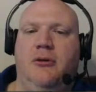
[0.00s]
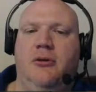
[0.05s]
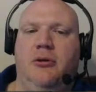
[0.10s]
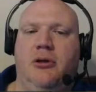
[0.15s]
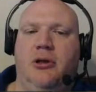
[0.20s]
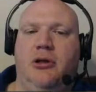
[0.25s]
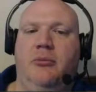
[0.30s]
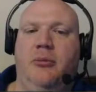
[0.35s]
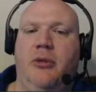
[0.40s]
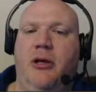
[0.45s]

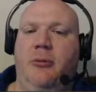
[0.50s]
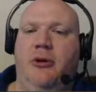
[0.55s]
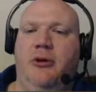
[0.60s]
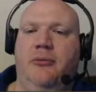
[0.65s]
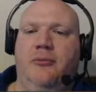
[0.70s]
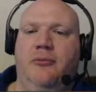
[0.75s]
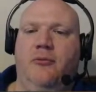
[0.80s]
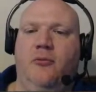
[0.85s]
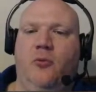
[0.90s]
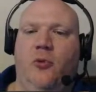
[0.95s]
Well, maybe.
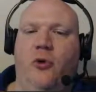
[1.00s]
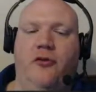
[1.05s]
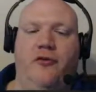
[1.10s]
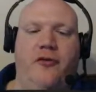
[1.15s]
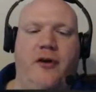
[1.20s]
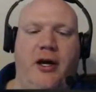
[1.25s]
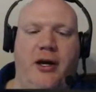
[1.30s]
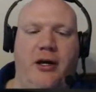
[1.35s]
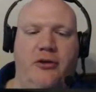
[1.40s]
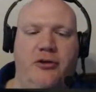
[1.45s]
We'll
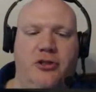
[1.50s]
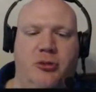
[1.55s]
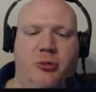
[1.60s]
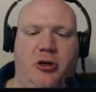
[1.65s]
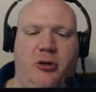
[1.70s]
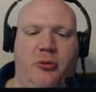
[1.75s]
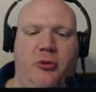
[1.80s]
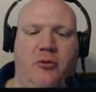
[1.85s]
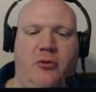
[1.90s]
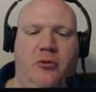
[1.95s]
find out in just a
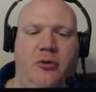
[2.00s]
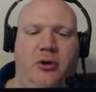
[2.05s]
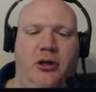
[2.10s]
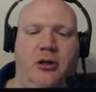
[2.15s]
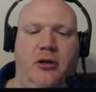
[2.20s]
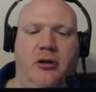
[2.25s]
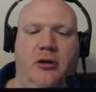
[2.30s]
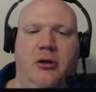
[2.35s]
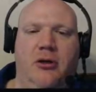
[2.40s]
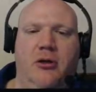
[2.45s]
moment, won't we?
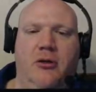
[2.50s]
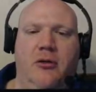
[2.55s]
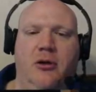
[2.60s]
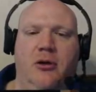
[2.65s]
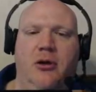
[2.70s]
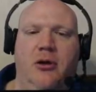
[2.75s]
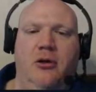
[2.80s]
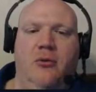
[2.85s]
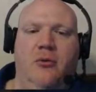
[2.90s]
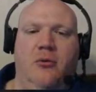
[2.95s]

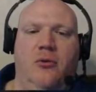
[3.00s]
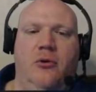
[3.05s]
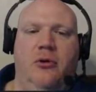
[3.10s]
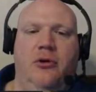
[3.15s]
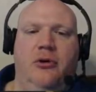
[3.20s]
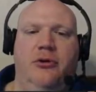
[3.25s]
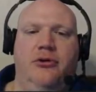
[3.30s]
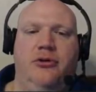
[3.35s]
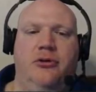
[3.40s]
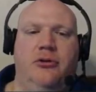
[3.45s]

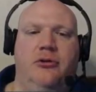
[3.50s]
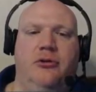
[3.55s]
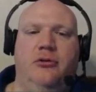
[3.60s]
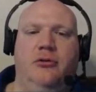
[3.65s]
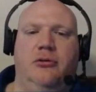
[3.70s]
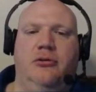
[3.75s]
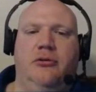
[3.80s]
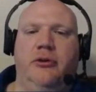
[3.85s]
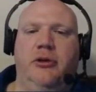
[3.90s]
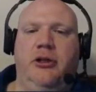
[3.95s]
1, 2,
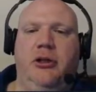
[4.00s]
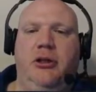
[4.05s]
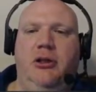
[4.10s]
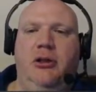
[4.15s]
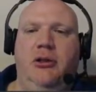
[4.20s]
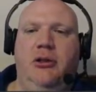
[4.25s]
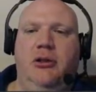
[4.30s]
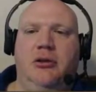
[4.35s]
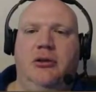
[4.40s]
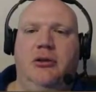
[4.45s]
3.